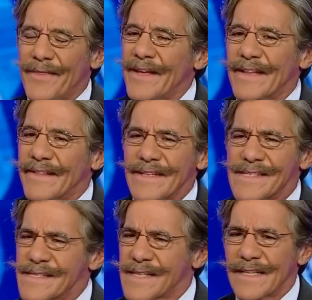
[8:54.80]
I think that
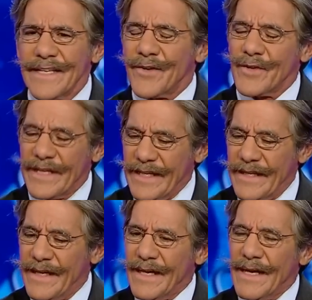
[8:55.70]
this is
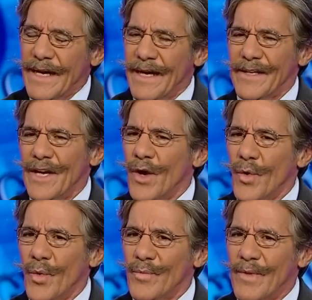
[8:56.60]
clearly, uh, you
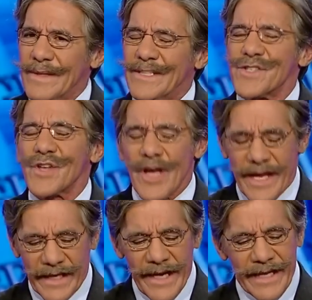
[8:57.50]
know, uh, just go
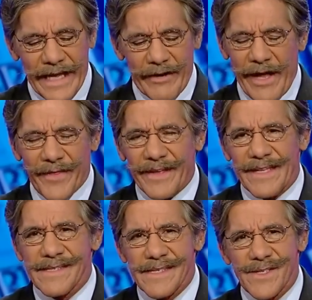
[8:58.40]
ahead, go ahead, Larry. I
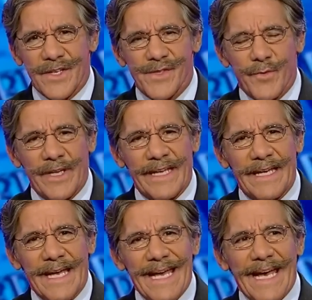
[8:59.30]
think this is just
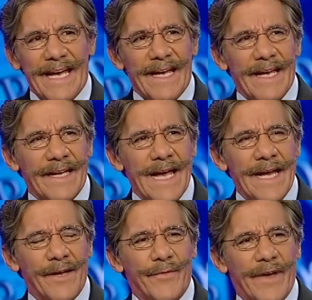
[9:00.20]
really uh, a
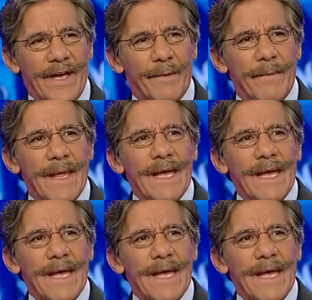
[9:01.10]
kind of uh,